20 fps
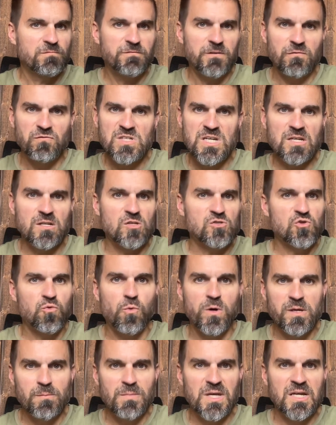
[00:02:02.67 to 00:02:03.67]
15 to
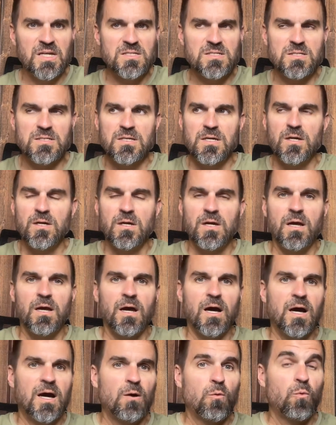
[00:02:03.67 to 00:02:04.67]
20 minutes,
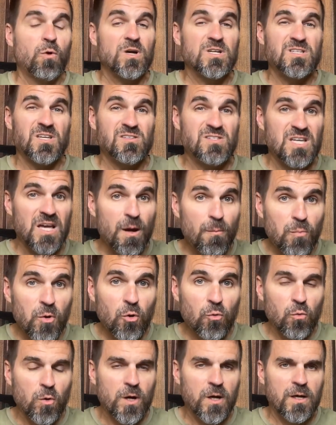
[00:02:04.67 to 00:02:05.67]
uh, whereas a
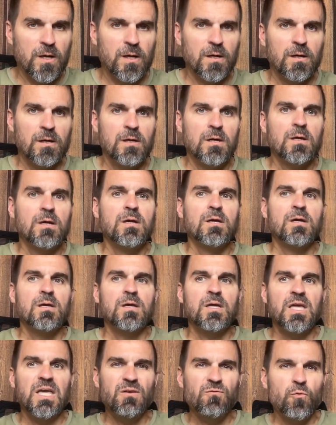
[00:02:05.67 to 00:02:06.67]
tempo run,
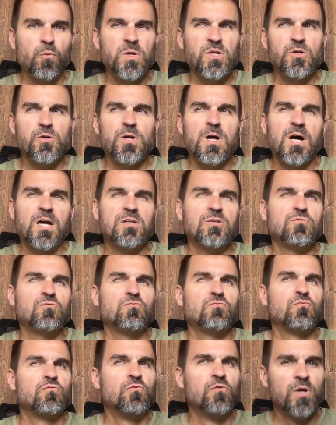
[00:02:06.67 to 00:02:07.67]
even when you're not in
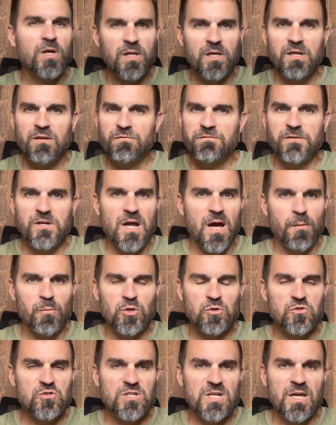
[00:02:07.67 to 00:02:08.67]
really
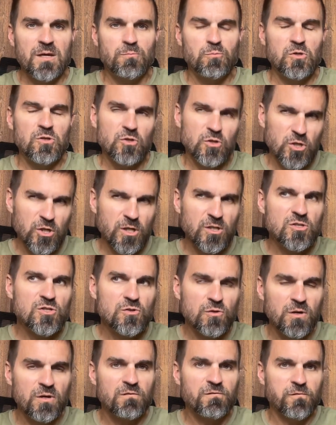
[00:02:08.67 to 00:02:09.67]
phenomenal shape, you could
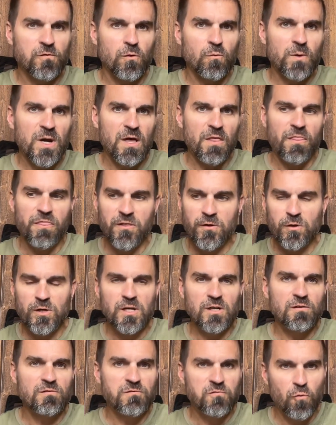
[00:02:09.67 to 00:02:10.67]
do it for around
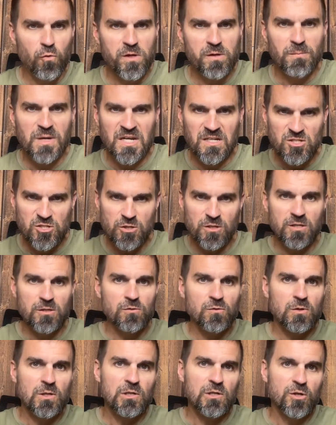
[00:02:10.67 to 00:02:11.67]
30 to 40 minutes. You can
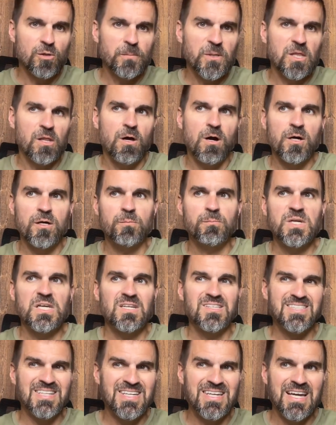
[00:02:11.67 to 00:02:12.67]
do it a little bit longer
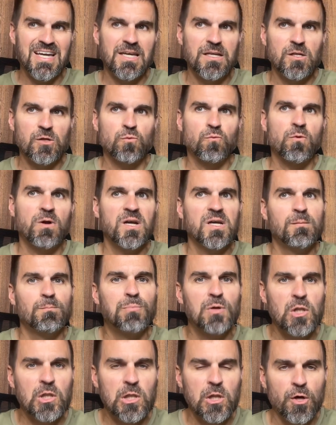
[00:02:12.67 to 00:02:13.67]
because again, you're running
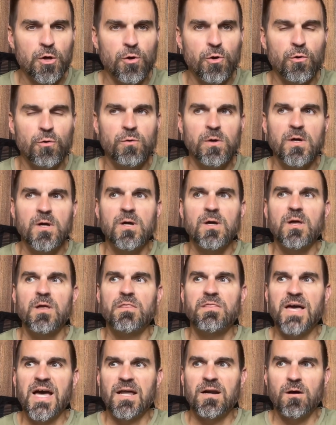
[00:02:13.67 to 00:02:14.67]
below
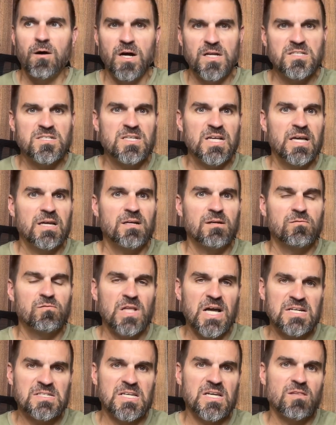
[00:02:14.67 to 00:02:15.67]
that onset of
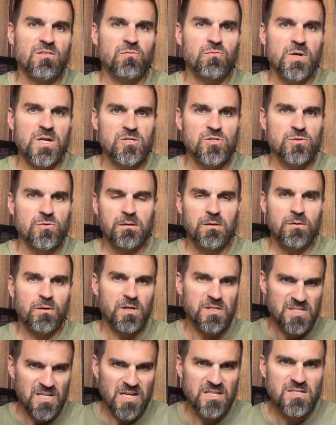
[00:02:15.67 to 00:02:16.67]
lactate threshold or
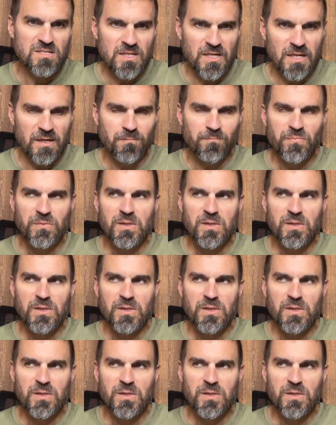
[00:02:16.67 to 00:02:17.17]
intensity.